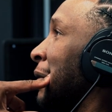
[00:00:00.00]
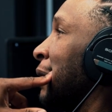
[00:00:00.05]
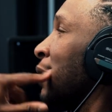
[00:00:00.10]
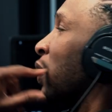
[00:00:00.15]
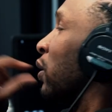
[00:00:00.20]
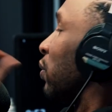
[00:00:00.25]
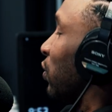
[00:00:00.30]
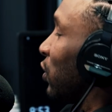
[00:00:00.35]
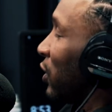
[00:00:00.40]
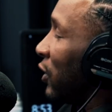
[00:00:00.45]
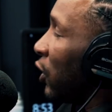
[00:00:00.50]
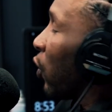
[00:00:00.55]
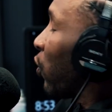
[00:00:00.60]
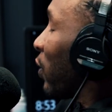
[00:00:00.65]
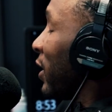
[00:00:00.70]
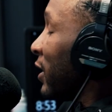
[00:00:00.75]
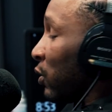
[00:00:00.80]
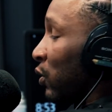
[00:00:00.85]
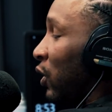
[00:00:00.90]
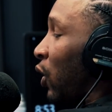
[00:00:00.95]
well, there's no
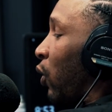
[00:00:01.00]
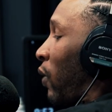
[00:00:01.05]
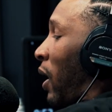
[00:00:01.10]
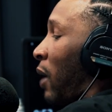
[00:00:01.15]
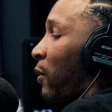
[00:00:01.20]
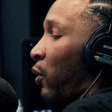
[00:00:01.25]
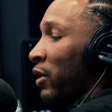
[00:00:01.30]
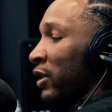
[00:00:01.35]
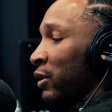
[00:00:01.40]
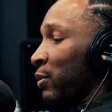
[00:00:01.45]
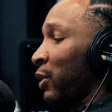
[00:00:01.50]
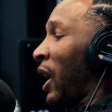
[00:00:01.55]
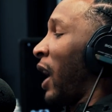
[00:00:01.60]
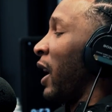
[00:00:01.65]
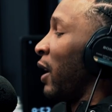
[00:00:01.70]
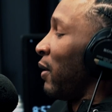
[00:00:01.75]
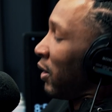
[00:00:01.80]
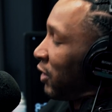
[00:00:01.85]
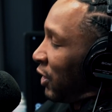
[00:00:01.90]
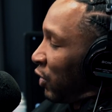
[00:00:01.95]
reason, no rhyme or reason
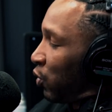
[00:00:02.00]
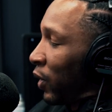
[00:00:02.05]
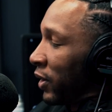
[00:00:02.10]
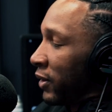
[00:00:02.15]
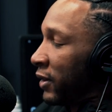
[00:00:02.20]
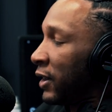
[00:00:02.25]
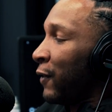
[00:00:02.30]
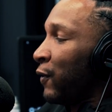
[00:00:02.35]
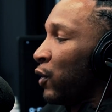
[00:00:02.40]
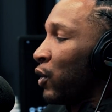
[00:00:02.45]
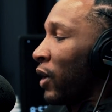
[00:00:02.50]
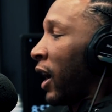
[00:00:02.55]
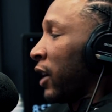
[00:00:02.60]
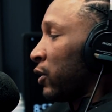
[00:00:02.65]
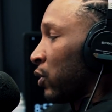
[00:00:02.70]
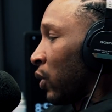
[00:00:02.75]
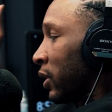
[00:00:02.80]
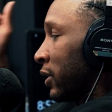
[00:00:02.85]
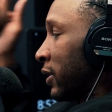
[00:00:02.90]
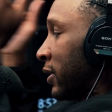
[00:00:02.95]
behind it. I just want to see if you
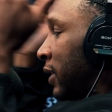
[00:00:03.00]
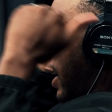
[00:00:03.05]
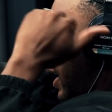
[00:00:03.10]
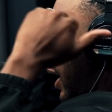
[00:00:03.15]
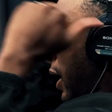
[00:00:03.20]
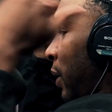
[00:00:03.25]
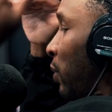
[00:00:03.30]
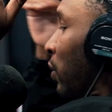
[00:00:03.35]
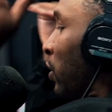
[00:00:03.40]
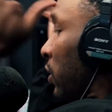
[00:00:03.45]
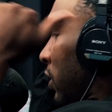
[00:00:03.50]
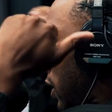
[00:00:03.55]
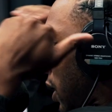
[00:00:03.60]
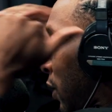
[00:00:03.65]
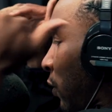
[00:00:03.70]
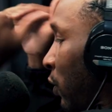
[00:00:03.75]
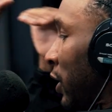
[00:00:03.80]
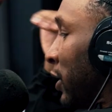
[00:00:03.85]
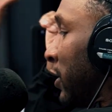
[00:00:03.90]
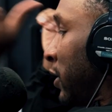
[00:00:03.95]
guys are on the same
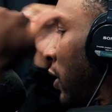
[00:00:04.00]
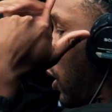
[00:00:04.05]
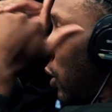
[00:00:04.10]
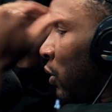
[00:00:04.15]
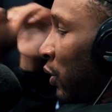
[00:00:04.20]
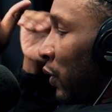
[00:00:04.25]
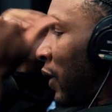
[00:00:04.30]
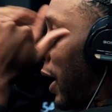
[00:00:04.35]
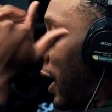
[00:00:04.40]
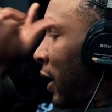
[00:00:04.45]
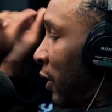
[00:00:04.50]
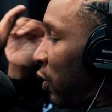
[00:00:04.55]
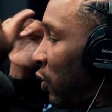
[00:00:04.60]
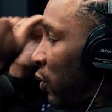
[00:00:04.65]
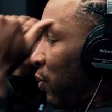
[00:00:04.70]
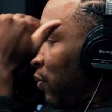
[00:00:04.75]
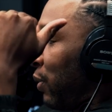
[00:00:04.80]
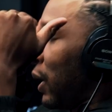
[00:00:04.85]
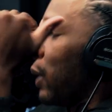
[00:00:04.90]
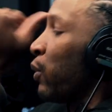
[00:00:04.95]
level in terms of like
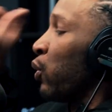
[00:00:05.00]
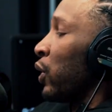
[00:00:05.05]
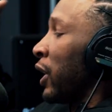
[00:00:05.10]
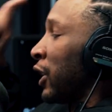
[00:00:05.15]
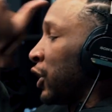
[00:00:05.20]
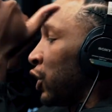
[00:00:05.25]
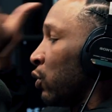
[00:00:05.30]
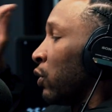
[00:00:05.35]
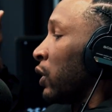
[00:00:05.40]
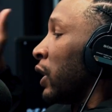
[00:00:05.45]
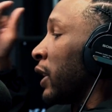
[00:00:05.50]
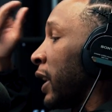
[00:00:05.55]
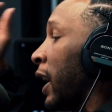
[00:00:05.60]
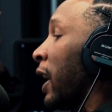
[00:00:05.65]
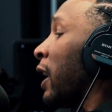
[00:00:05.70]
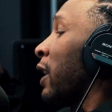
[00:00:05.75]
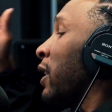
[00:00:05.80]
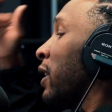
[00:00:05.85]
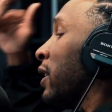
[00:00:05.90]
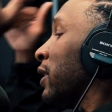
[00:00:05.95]
people that you look
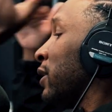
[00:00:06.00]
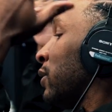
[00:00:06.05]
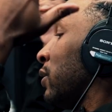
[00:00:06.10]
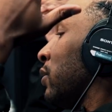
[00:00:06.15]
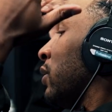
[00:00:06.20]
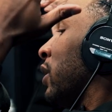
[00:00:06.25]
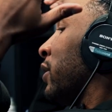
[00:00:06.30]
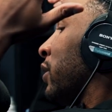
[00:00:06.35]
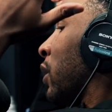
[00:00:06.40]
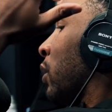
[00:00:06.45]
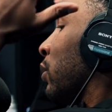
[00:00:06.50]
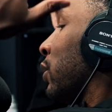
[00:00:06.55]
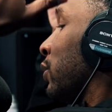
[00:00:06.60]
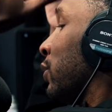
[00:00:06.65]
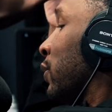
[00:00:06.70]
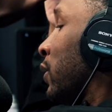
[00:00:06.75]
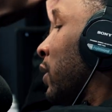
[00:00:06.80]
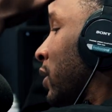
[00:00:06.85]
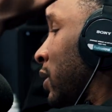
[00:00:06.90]
at as in terms of